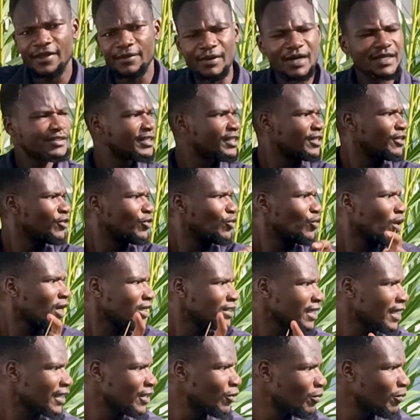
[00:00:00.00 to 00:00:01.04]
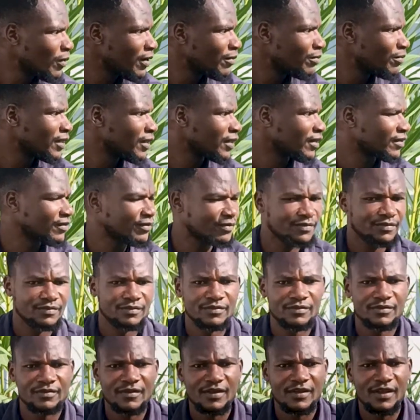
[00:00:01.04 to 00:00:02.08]
Imagine you as a human being,
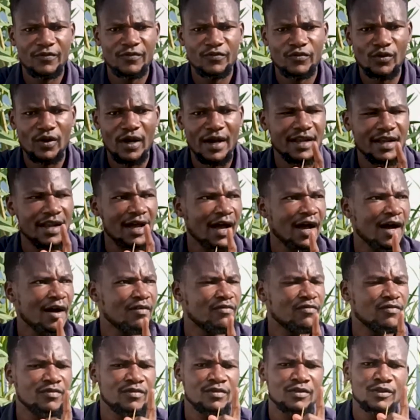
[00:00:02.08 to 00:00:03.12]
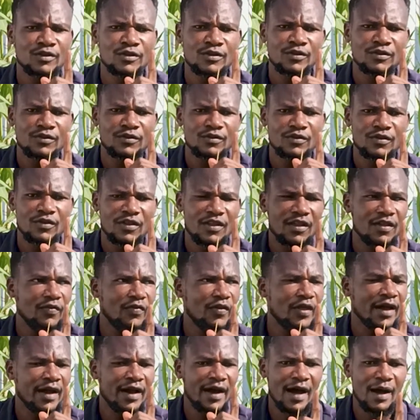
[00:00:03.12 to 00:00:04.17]
if you can have
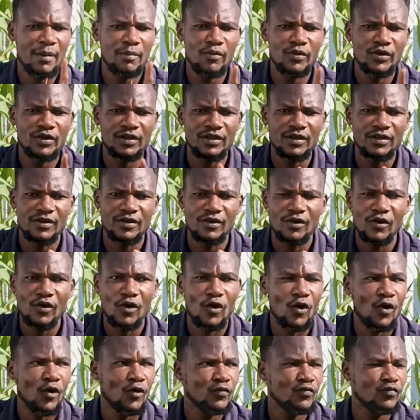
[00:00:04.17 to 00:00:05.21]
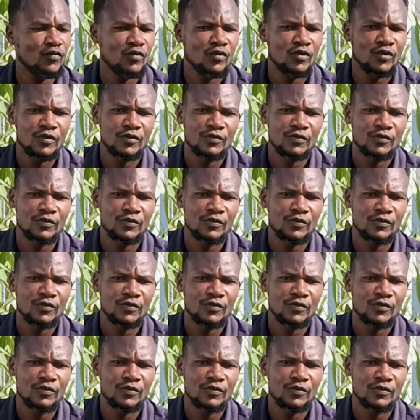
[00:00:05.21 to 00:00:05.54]
the harmony of